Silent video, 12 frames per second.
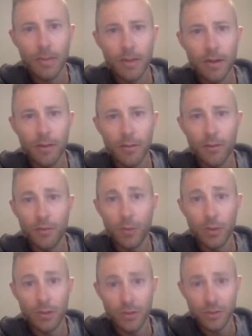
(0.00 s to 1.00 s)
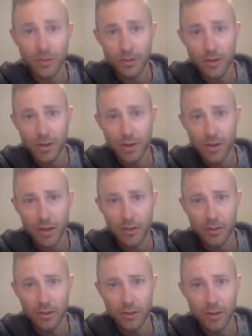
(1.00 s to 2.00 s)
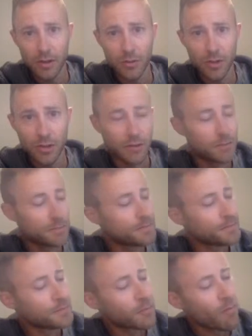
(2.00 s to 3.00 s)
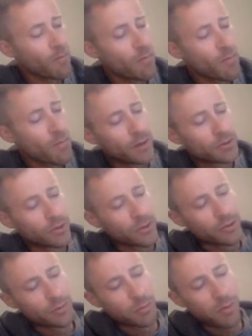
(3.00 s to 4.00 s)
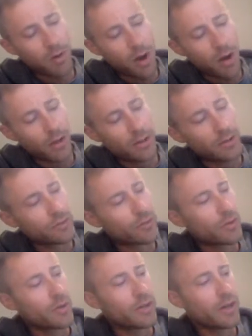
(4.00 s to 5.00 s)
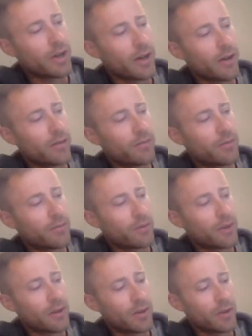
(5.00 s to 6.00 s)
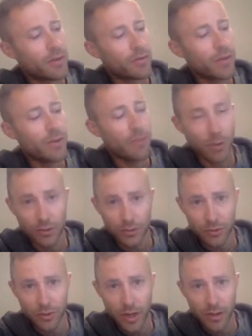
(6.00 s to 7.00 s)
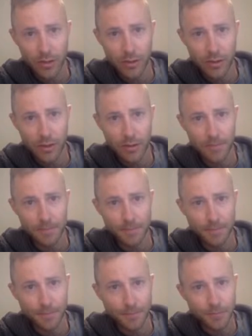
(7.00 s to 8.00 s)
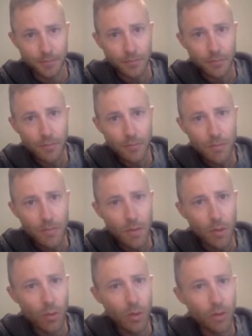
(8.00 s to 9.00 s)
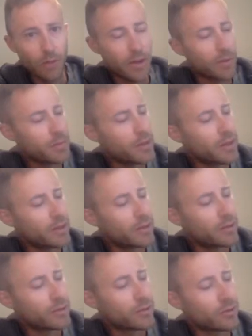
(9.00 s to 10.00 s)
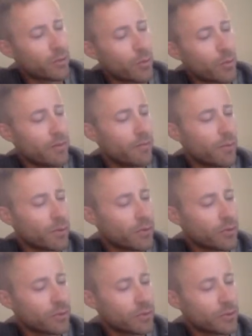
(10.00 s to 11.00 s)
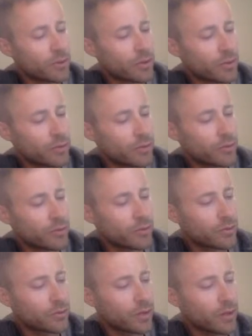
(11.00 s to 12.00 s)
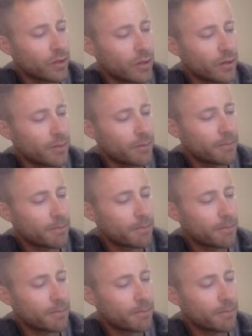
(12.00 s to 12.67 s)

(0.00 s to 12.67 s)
of the forces that are acting on an object. So this block is going to have three forces acting on it. One of them is the weight force, which goes straight down.